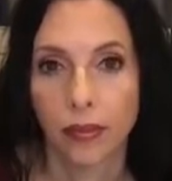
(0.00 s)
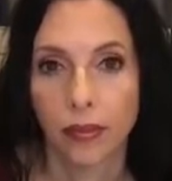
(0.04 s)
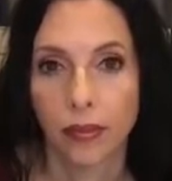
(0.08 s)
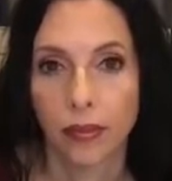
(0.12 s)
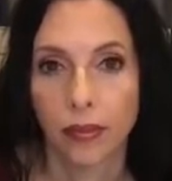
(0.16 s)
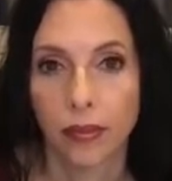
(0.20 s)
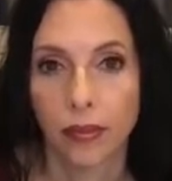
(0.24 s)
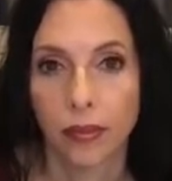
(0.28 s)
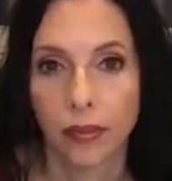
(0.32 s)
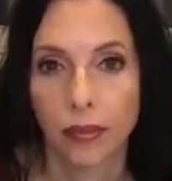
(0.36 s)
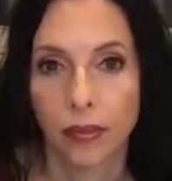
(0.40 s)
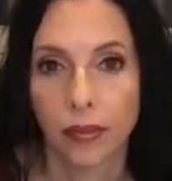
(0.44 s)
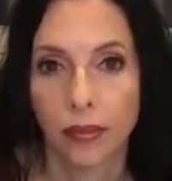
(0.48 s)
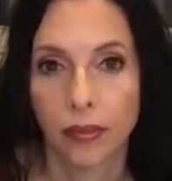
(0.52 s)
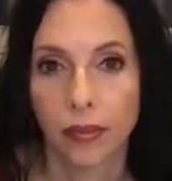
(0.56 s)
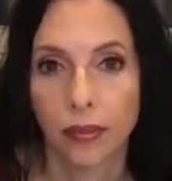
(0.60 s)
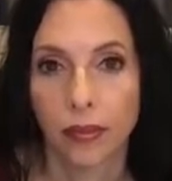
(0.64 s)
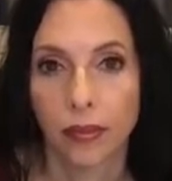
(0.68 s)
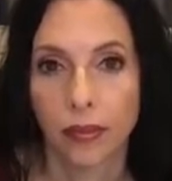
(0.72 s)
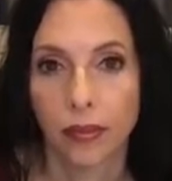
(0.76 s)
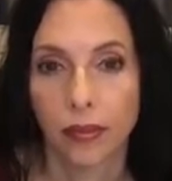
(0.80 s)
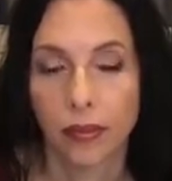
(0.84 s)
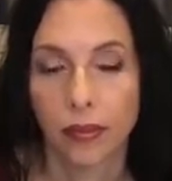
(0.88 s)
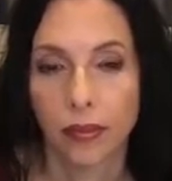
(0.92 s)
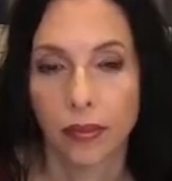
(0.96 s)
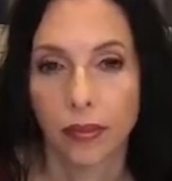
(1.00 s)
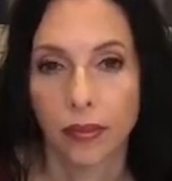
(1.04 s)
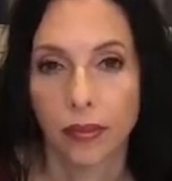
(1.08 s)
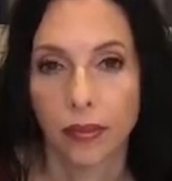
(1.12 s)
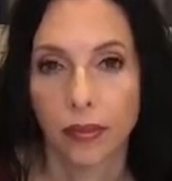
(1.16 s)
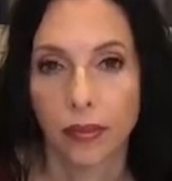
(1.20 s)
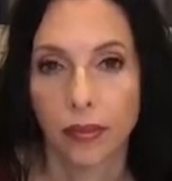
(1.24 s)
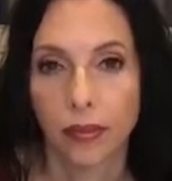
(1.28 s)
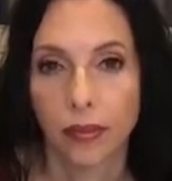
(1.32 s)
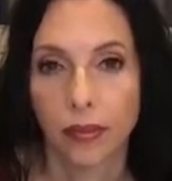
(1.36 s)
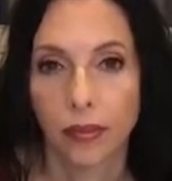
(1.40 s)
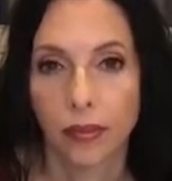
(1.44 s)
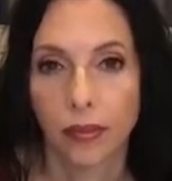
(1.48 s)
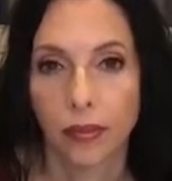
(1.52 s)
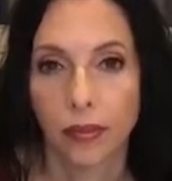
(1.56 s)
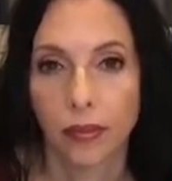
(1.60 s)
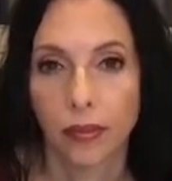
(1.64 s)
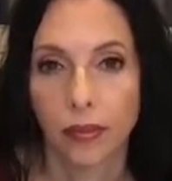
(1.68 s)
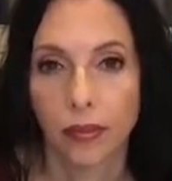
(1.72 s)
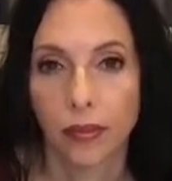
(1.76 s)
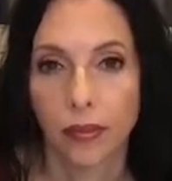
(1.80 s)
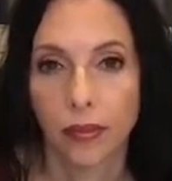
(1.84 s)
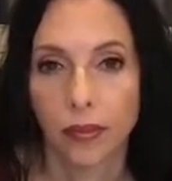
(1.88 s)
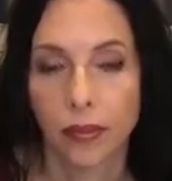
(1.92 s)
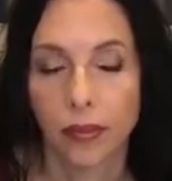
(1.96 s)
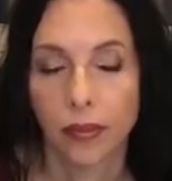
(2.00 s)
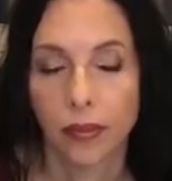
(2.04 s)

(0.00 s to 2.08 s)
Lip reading: No words are spoken by the person on screen.